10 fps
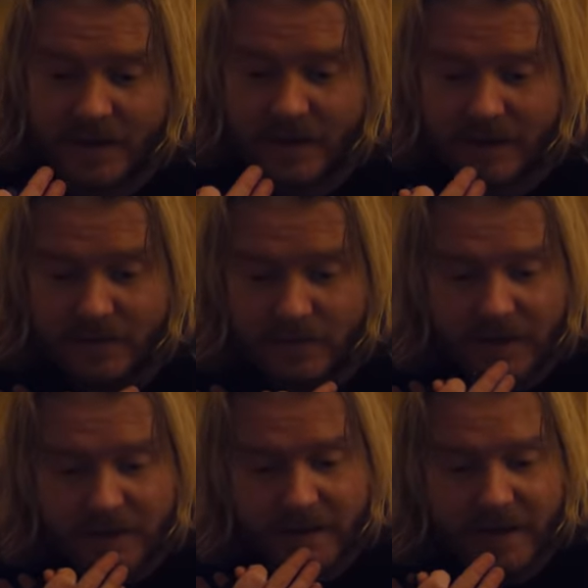in the
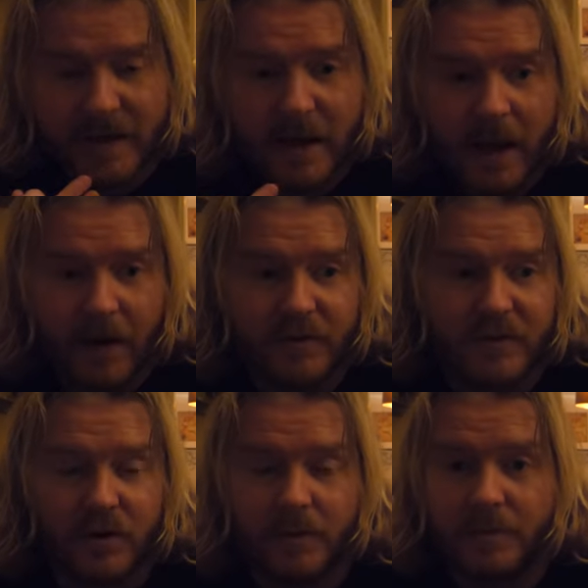in the thing, every
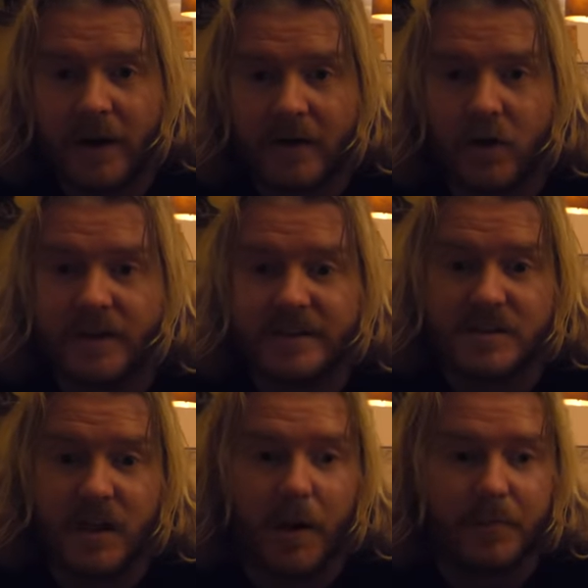time our guide
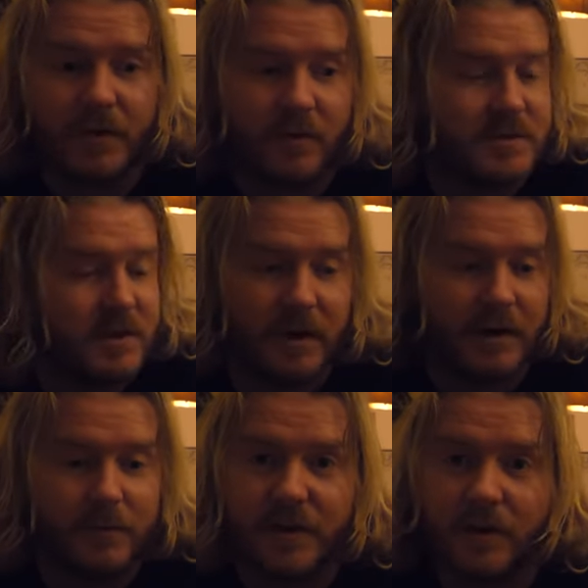stopped, I was like, "Oh,
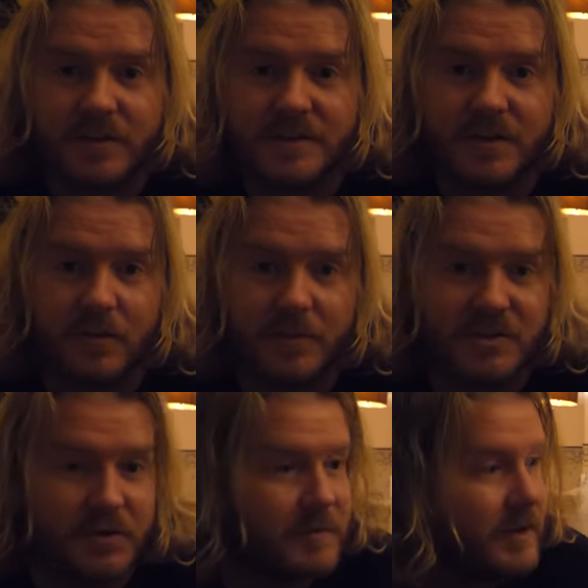here we go! This is going to be
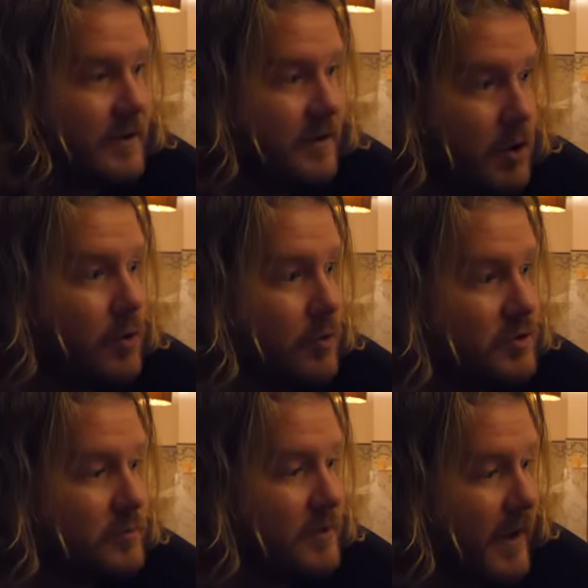something new,
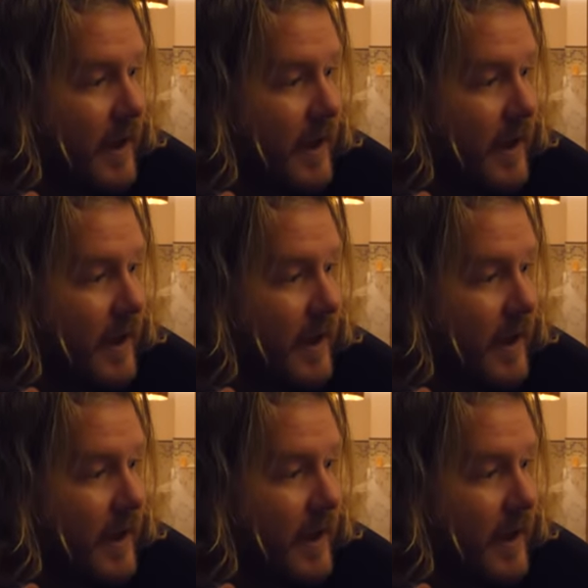something